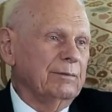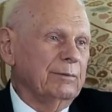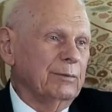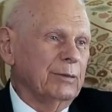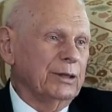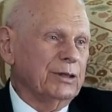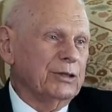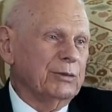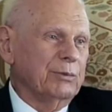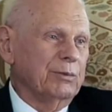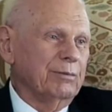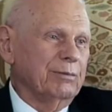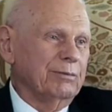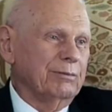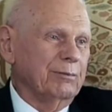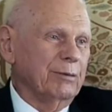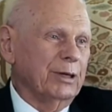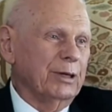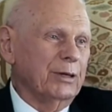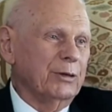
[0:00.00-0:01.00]
which
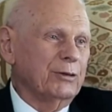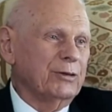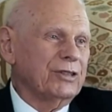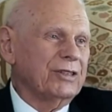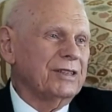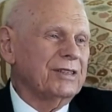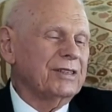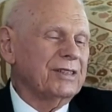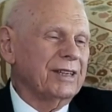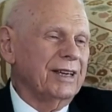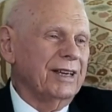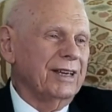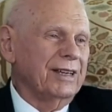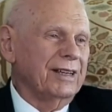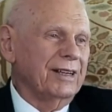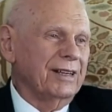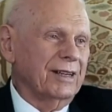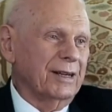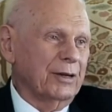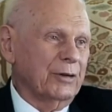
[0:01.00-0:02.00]
we used to say,
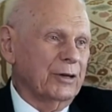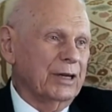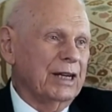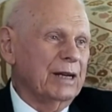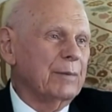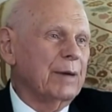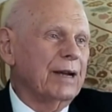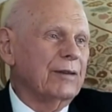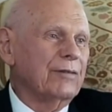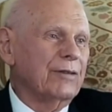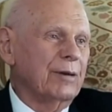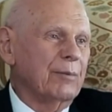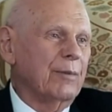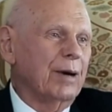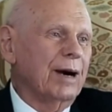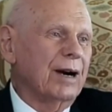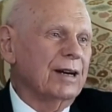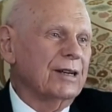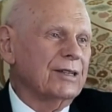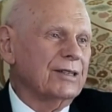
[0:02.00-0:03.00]
little green men from
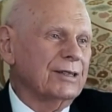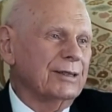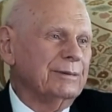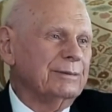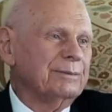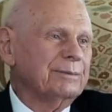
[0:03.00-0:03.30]
Mars,